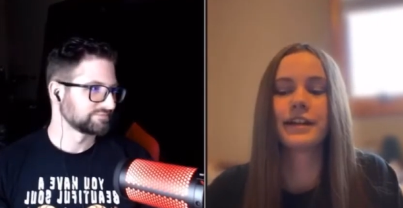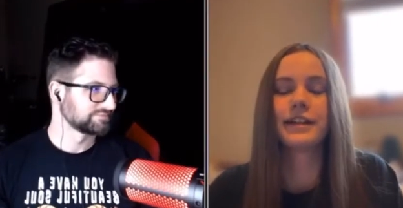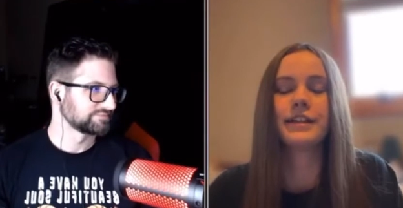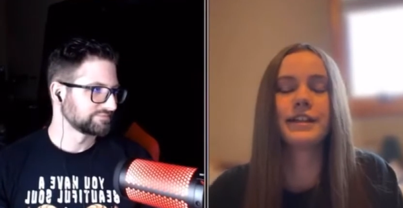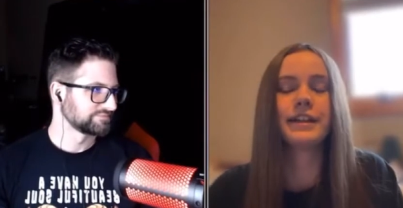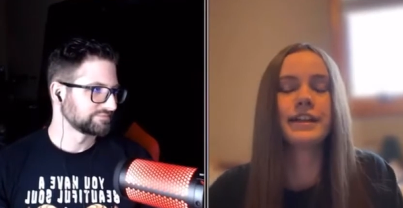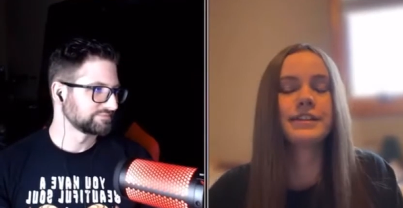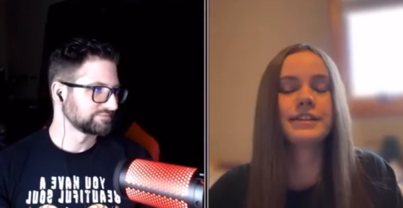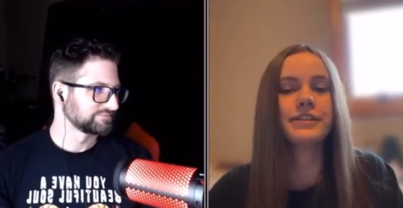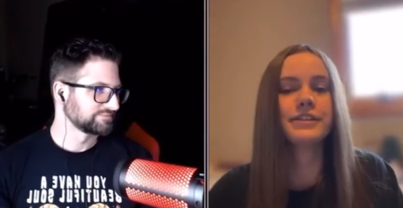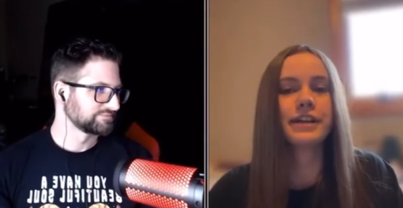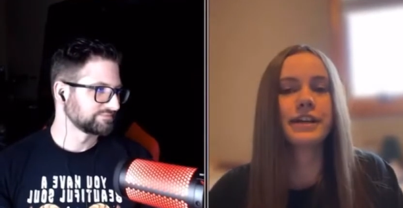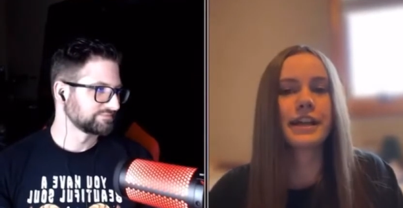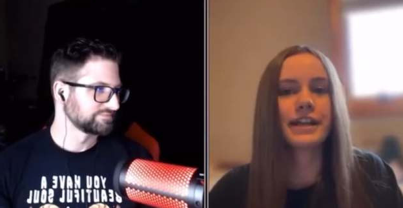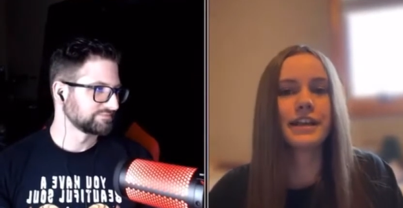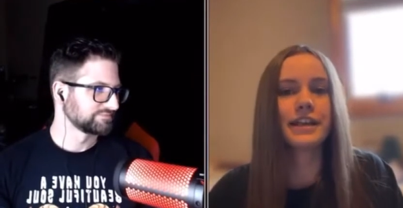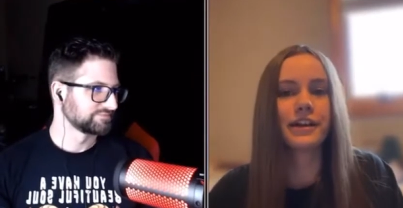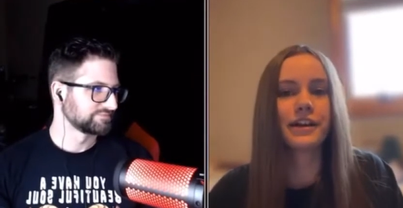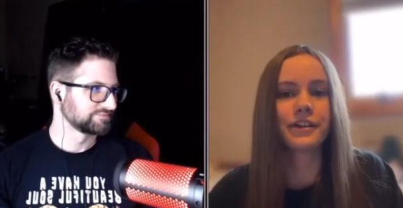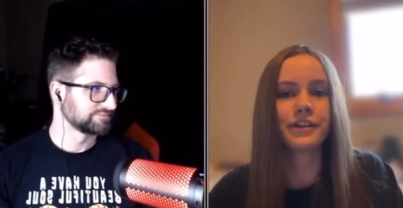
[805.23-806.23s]
Speaker 1: is there
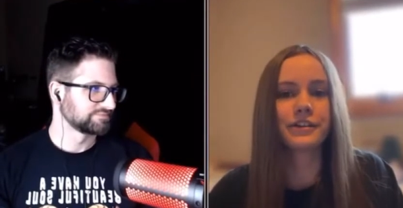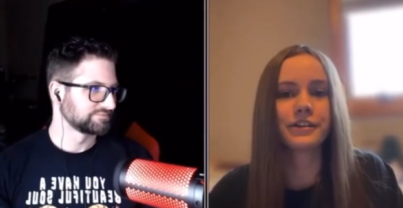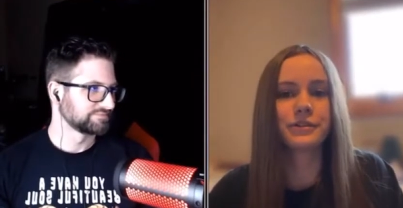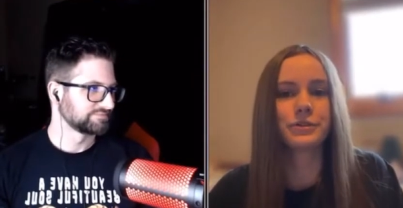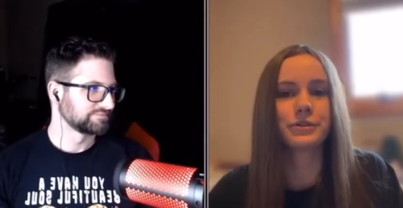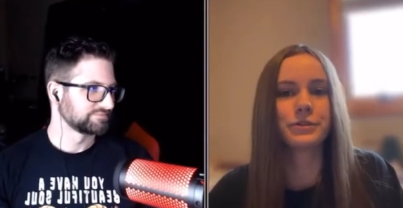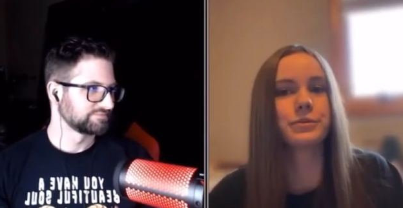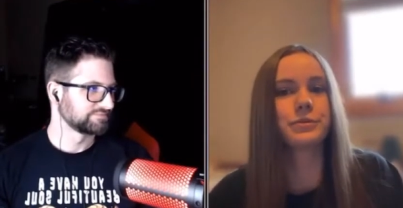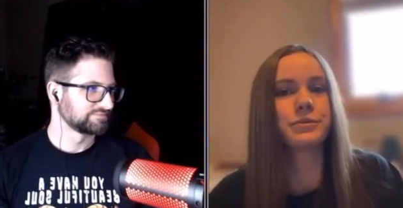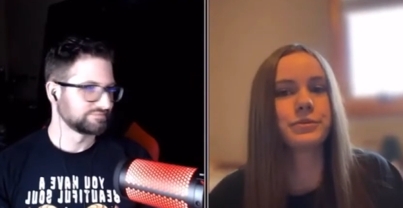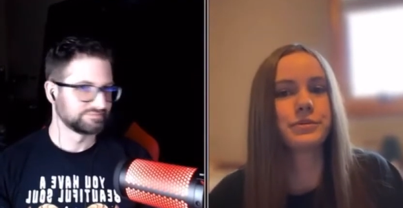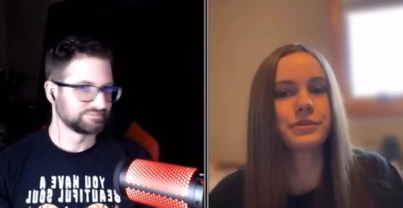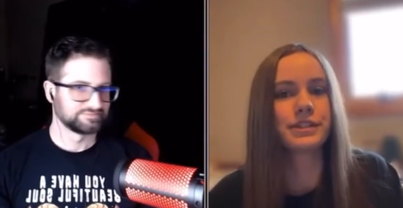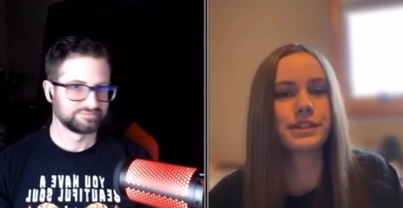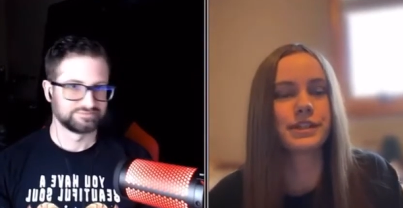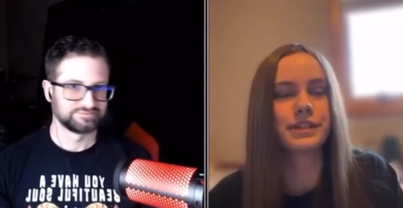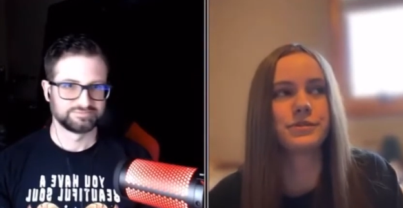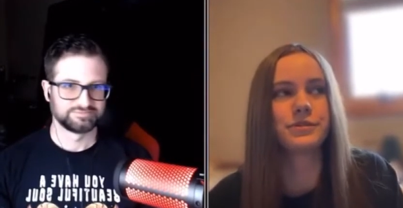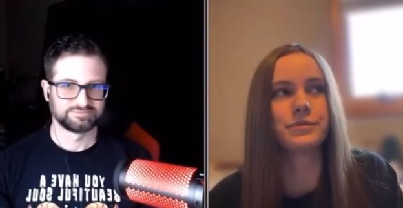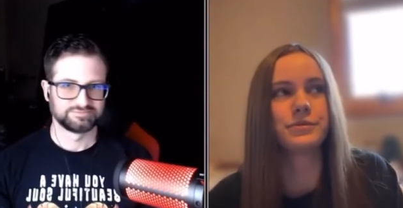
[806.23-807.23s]
any other tools
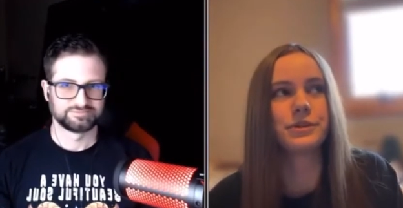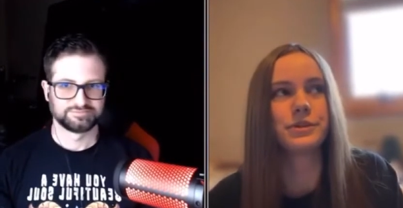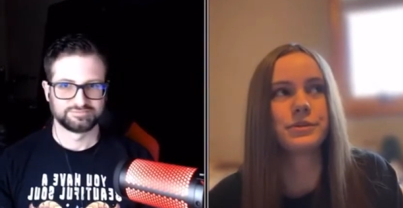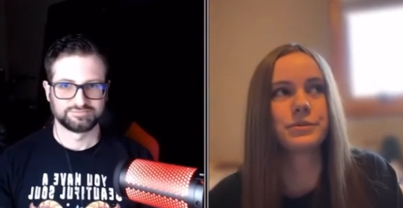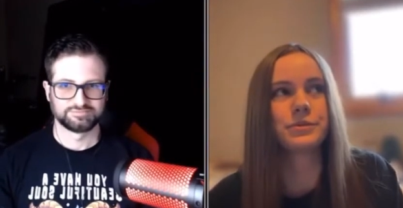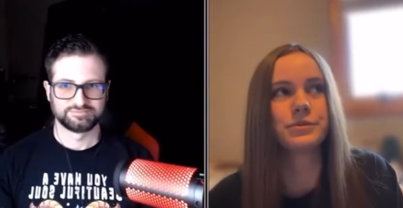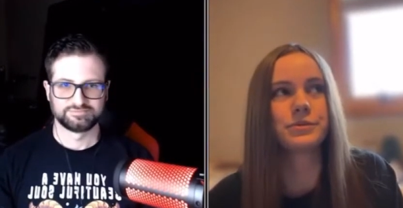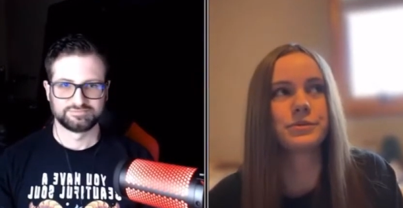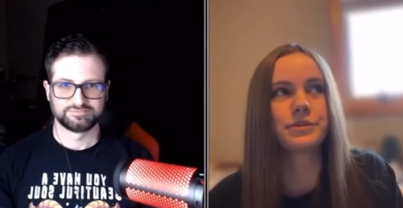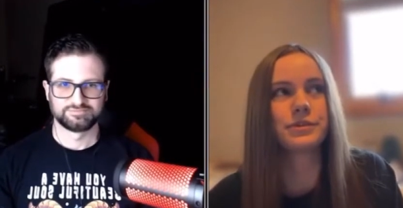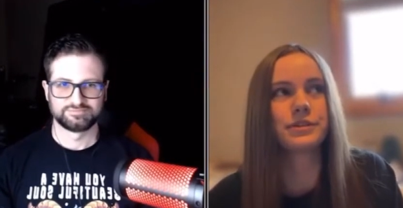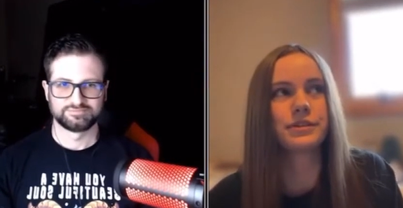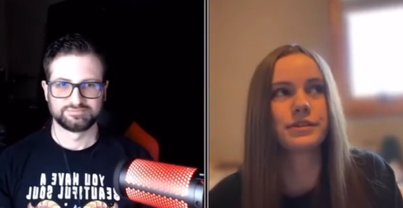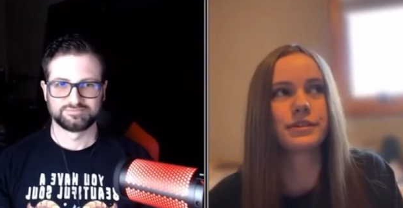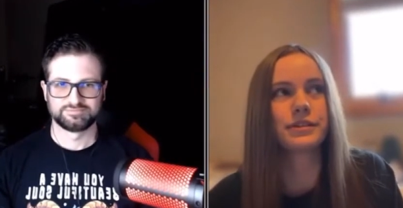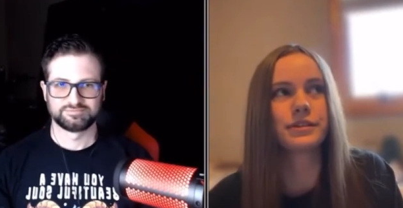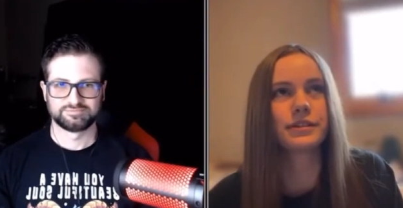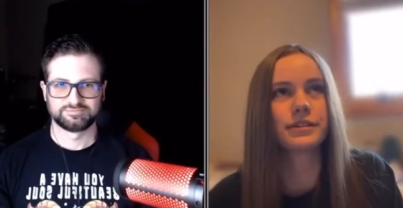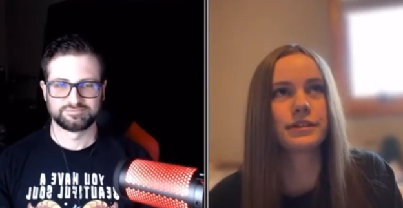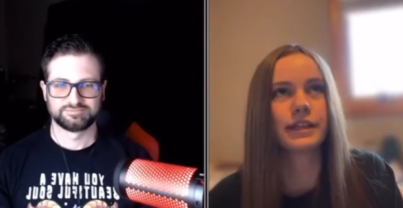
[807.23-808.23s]
that you use?
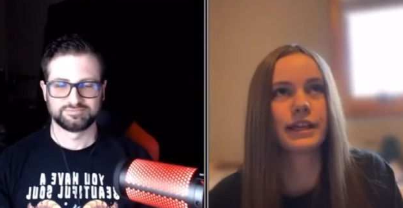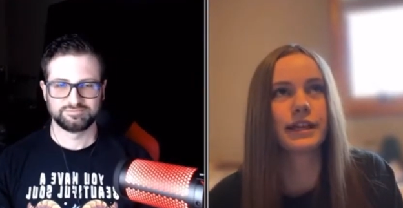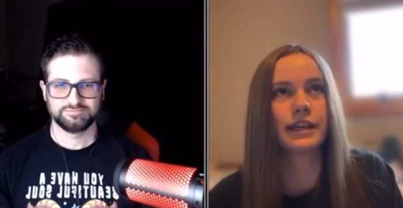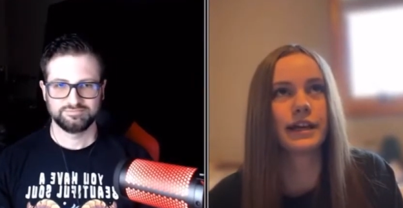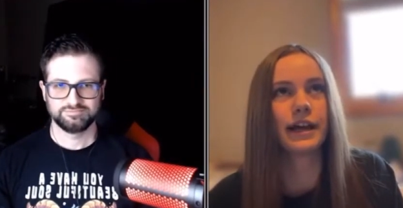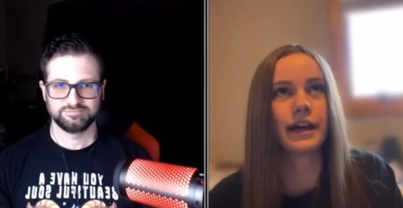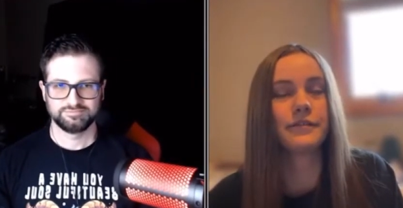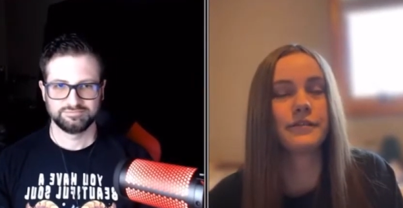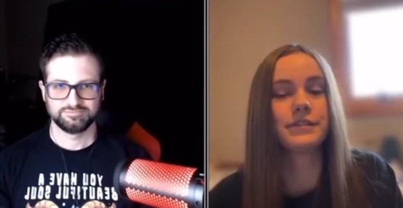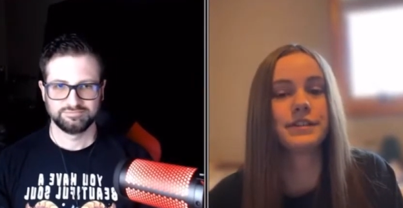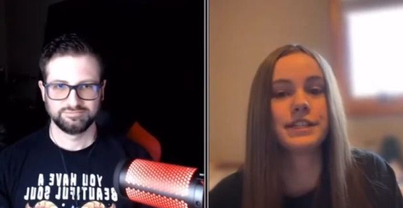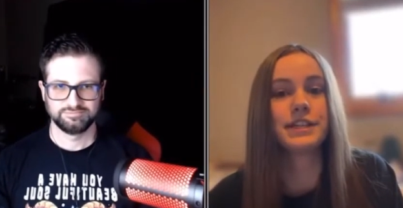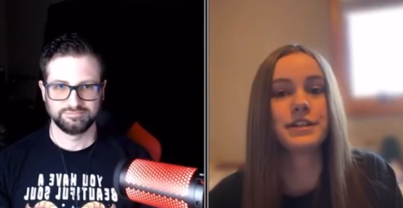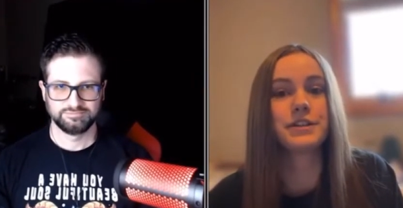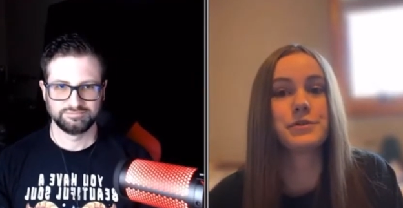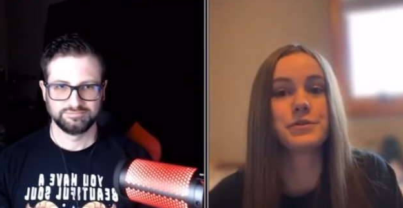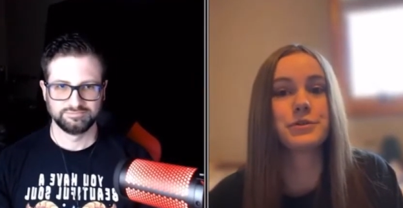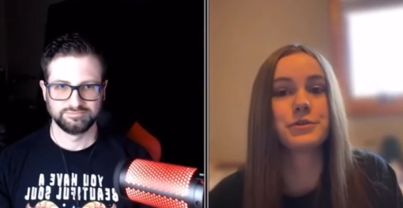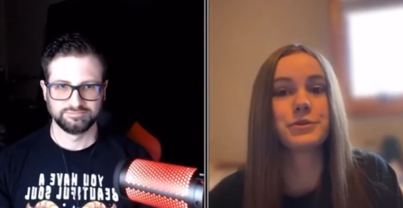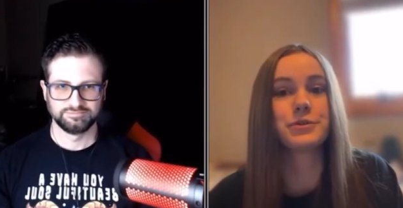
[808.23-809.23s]
Like I've
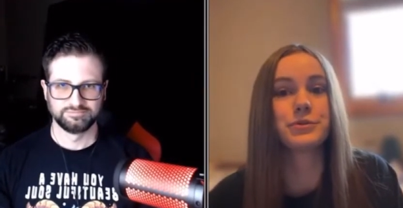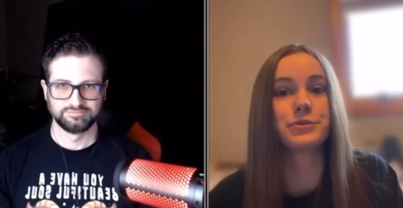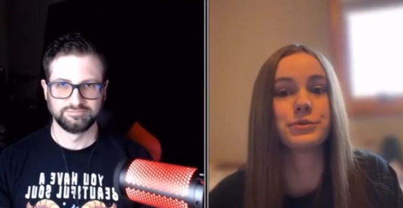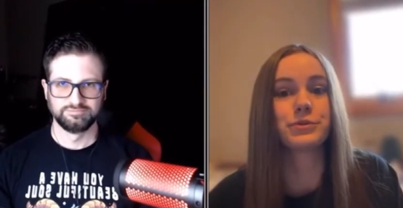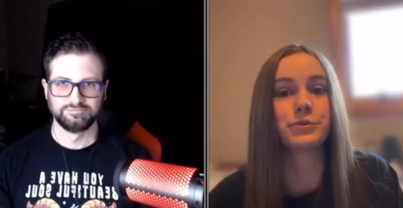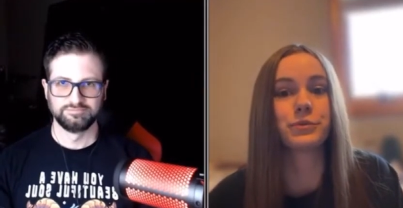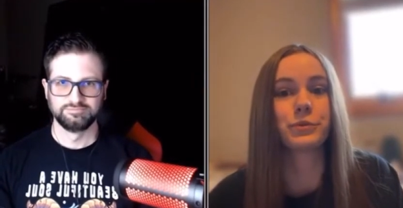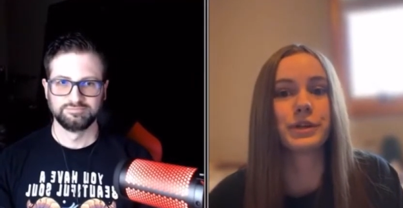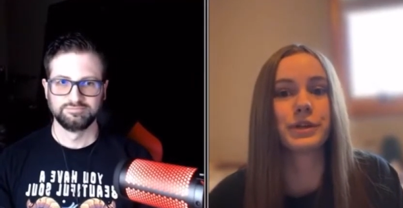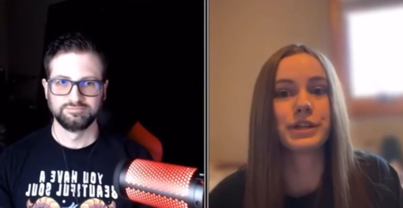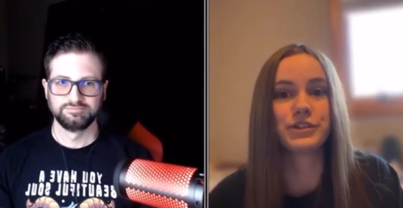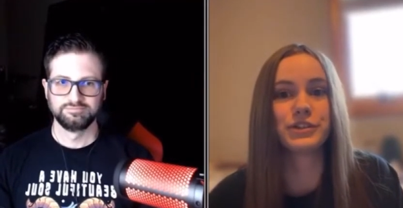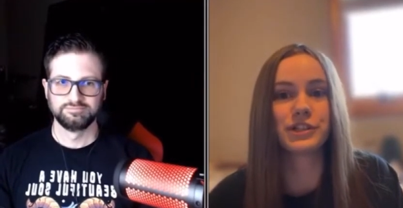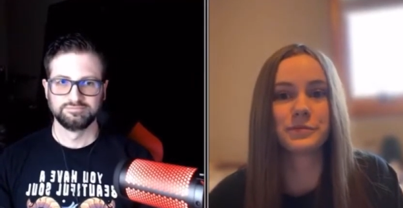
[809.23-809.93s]
seen you use Ouija